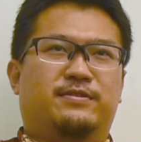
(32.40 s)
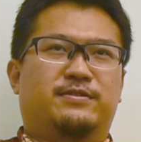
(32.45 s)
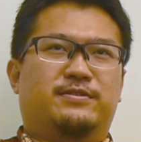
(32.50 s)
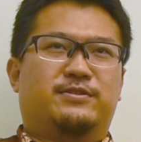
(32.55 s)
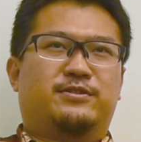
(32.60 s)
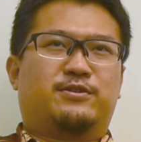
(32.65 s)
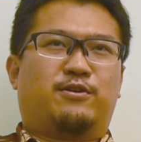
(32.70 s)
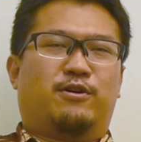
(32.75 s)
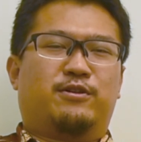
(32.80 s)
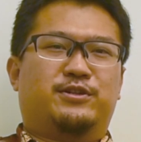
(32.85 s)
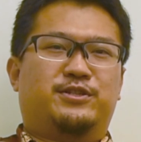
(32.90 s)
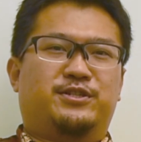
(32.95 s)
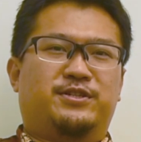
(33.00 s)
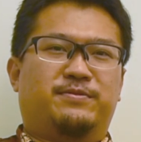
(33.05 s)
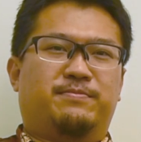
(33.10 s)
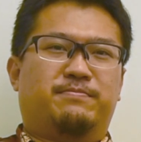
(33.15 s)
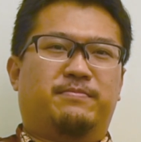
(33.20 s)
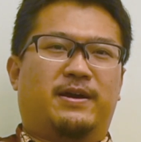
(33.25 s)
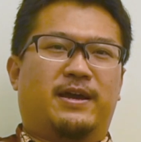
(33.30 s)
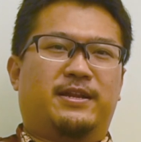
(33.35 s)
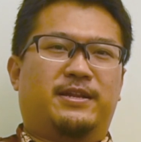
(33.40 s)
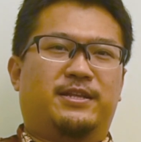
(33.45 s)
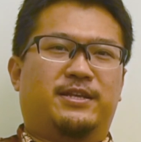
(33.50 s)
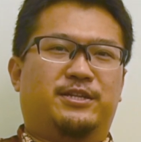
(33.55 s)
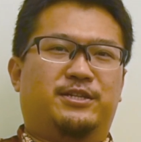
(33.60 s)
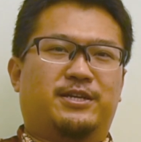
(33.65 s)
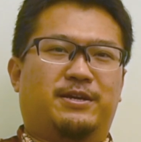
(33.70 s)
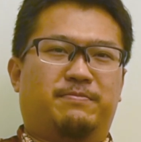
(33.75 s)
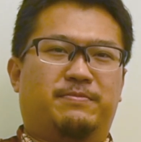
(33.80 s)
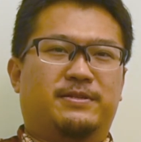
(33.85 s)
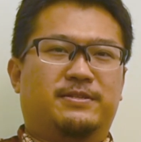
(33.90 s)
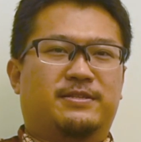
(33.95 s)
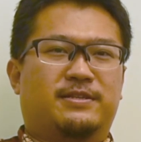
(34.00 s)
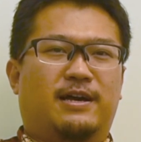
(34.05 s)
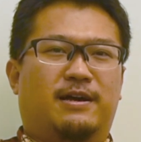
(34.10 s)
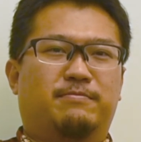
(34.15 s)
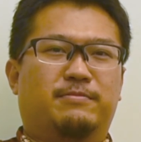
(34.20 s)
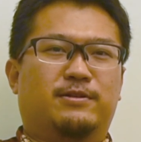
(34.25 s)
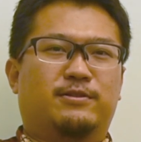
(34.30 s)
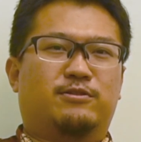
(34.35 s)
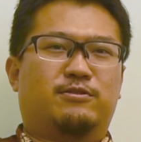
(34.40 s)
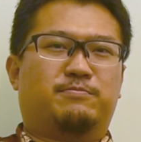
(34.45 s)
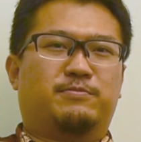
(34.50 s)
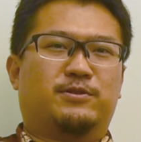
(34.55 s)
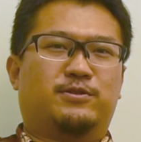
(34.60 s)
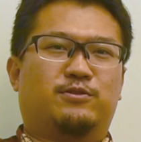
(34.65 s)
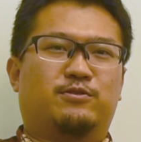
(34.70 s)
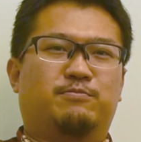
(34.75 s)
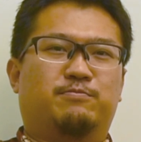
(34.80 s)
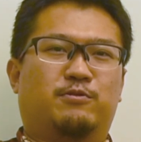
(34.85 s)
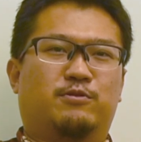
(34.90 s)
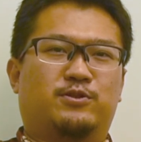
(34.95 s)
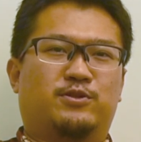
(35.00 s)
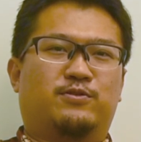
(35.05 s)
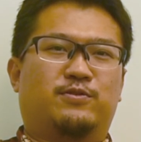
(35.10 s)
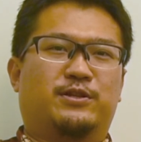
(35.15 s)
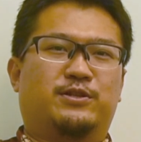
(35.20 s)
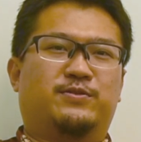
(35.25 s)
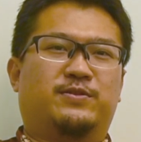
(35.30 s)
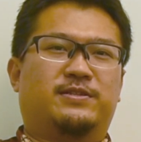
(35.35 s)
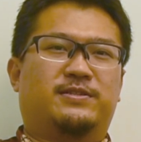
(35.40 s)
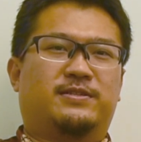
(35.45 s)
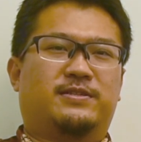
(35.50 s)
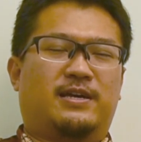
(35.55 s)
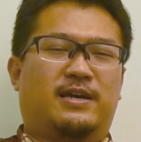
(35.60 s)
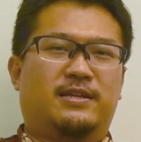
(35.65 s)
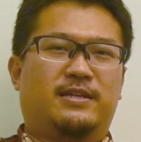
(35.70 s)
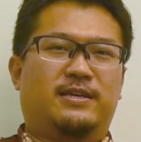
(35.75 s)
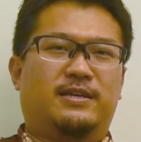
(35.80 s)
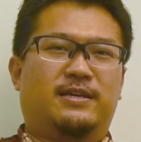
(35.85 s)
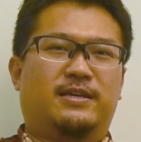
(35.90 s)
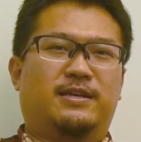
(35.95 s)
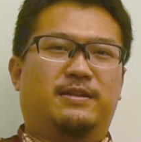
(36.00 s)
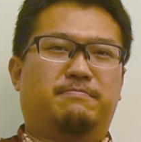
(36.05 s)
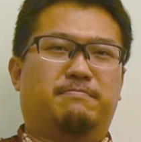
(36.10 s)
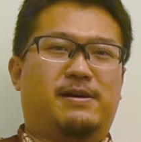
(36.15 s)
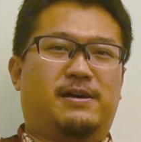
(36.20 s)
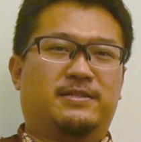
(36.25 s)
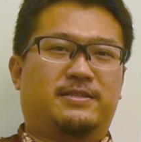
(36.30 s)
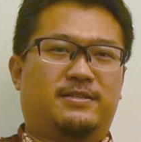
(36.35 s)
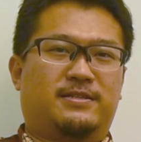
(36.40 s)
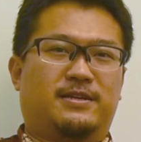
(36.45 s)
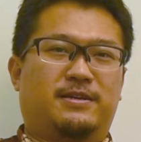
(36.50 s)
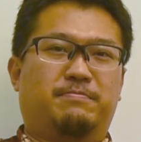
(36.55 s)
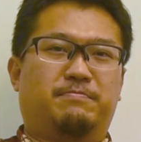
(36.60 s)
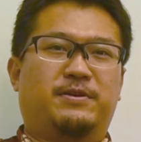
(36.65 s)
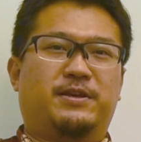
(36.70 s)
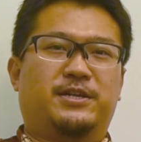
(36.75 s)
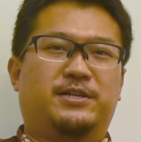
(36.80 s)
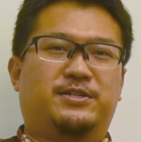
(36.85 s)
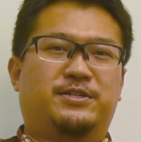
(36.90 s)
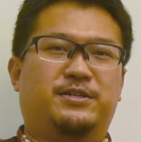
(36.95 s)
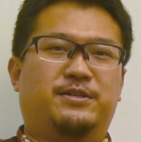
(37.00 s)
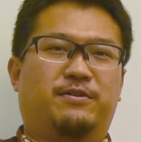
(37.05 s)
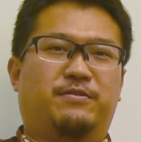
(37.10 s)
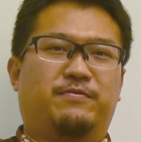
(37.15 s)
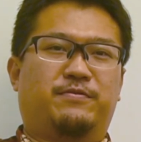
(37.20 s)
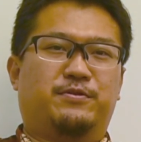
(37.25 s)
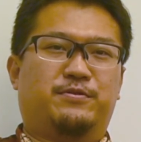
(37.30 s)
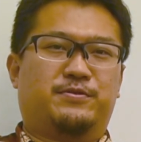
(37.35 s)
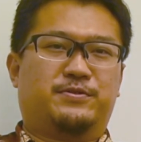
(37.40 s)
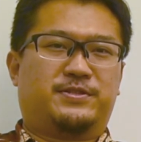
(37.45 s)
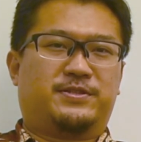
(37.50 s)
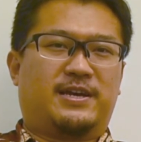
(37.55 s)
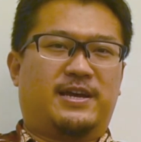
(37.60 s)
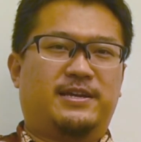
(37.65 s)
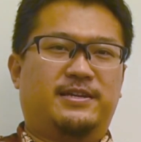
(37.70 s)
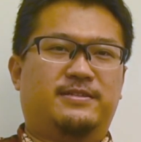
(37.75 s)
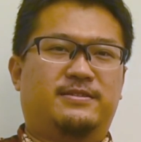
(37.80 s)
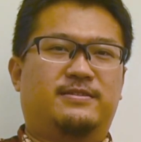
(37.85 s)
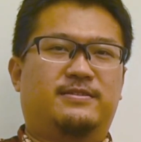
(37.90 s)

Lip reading: scholarship by the Japanese government to pursue postgraduate study in Master and PhD of Neuroscience.